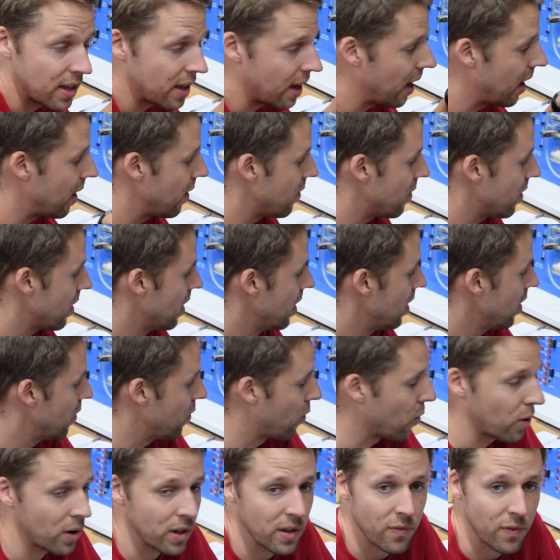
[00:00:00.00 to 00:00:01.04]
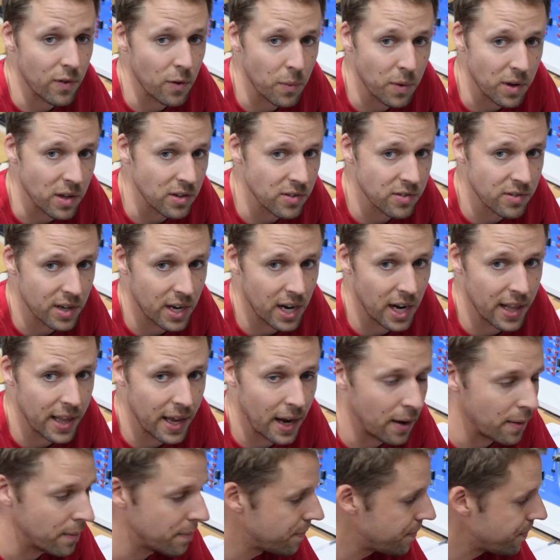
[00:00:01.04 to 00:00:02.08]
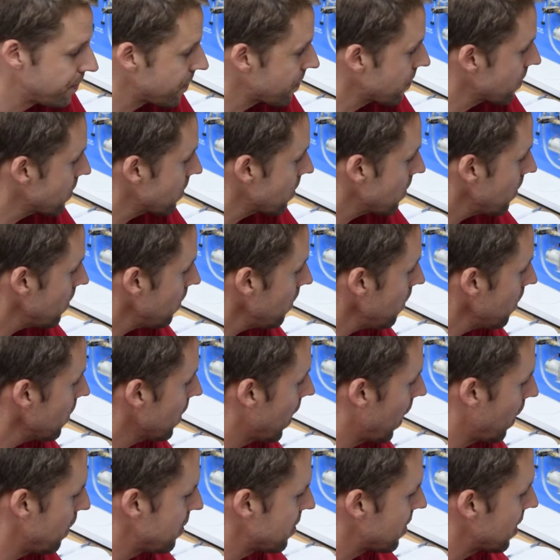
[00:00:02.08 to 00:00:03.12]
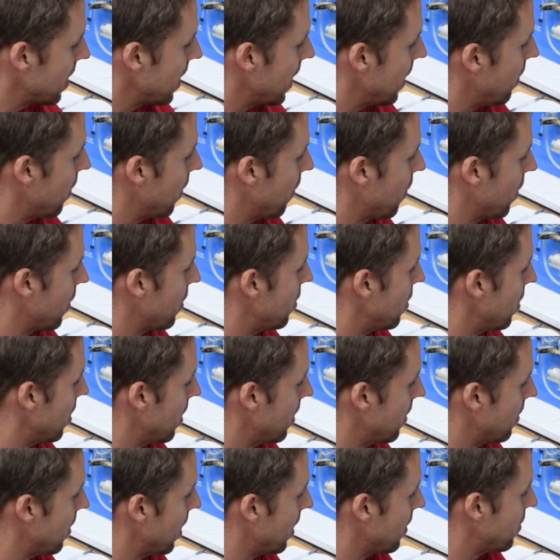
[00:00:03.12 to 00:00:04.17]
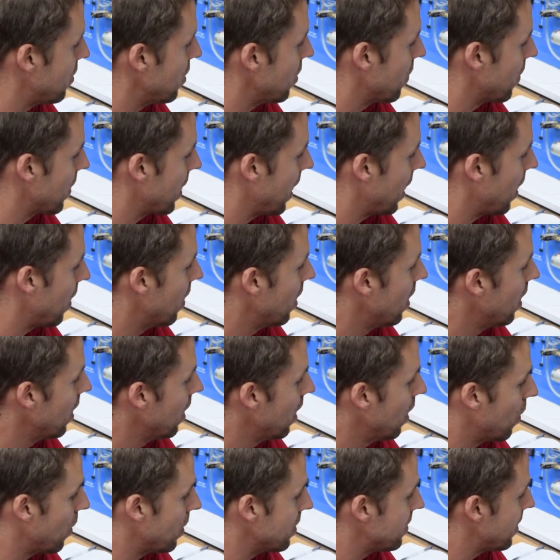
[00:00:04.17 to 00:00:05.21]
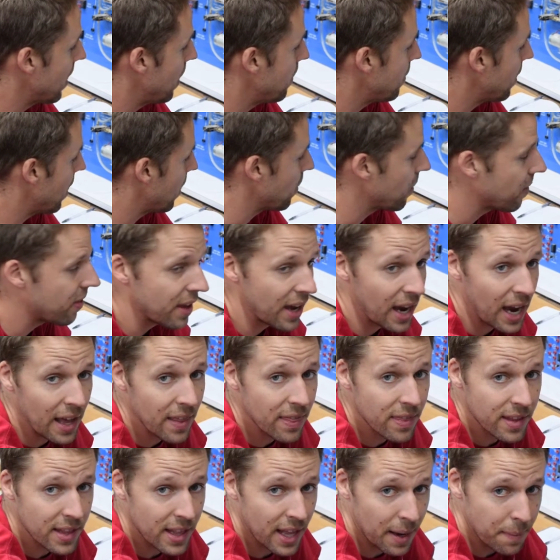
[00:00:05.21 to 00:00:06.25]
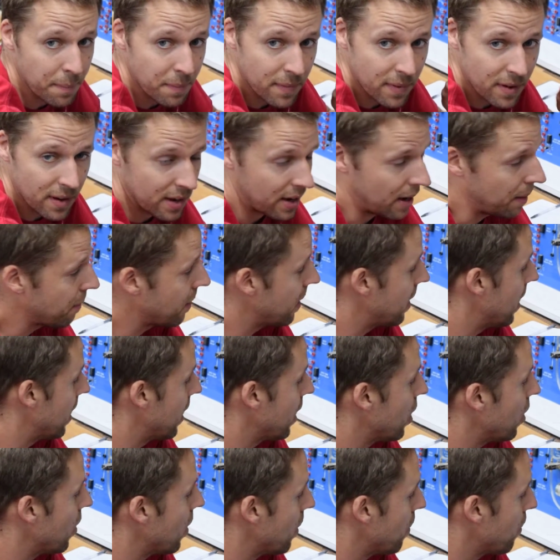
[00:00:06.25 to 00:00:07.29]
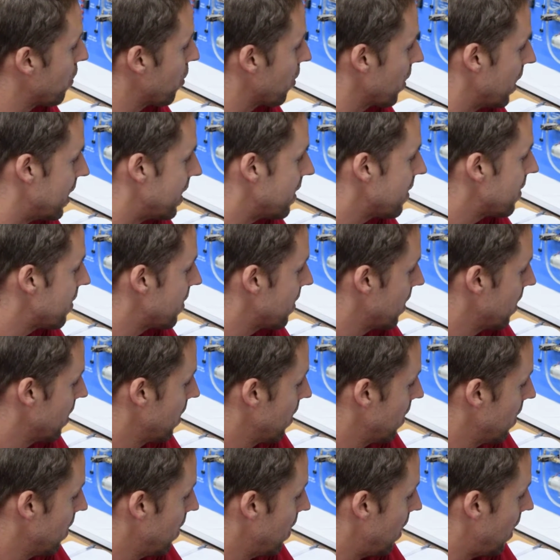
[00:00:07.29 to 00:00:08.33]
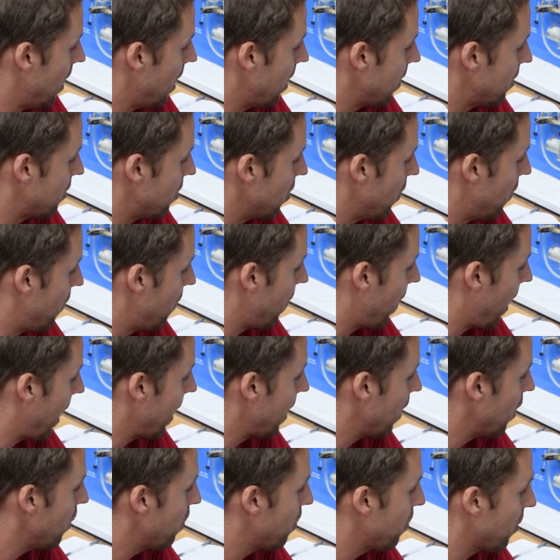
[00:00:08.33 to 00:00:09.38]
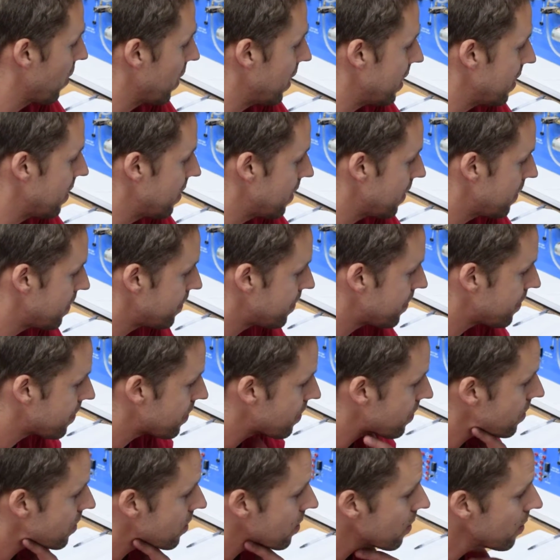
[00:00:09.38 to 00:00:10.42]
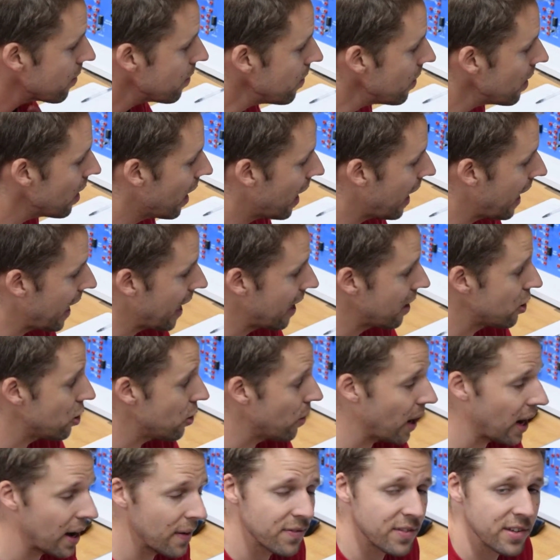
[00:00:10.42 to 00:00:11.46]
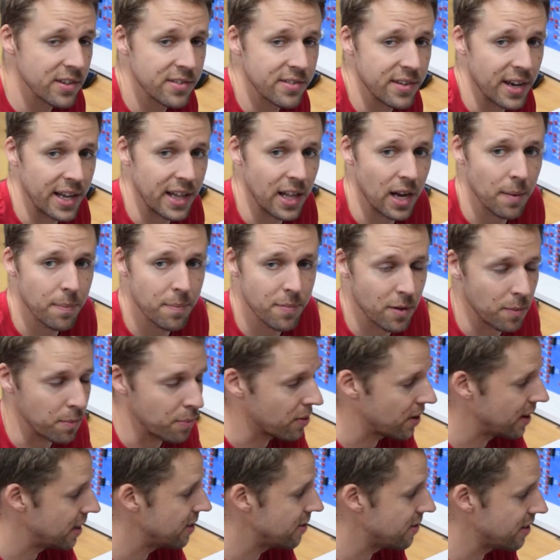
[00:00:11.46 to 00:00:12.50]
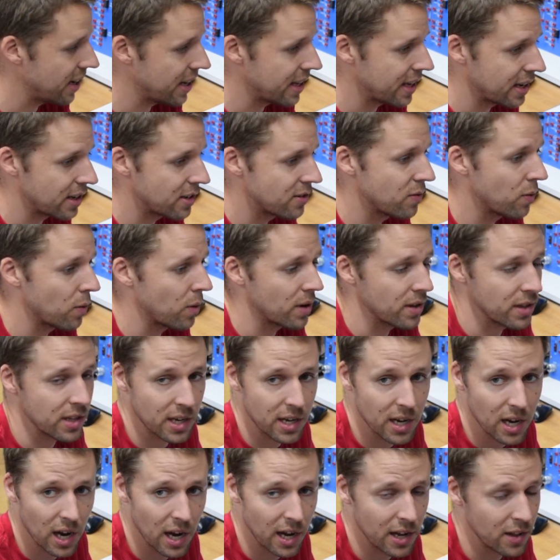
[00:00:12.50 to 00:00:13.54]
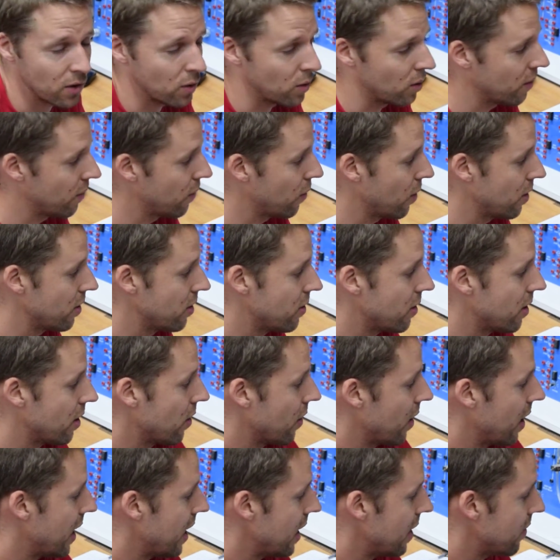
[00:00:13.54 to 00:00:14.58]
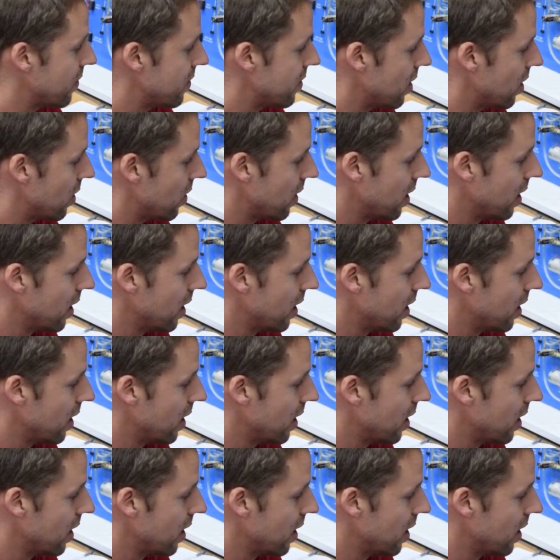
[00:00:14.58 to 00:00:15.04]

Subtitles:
I have 4 different wheels to cut out. Okay, I'm just going to leave it as 2 for now. Once I'm done with that, then I'm going to go to Print. So File, Print. And you have to set up the print settings for it to cut or for it to engrave. So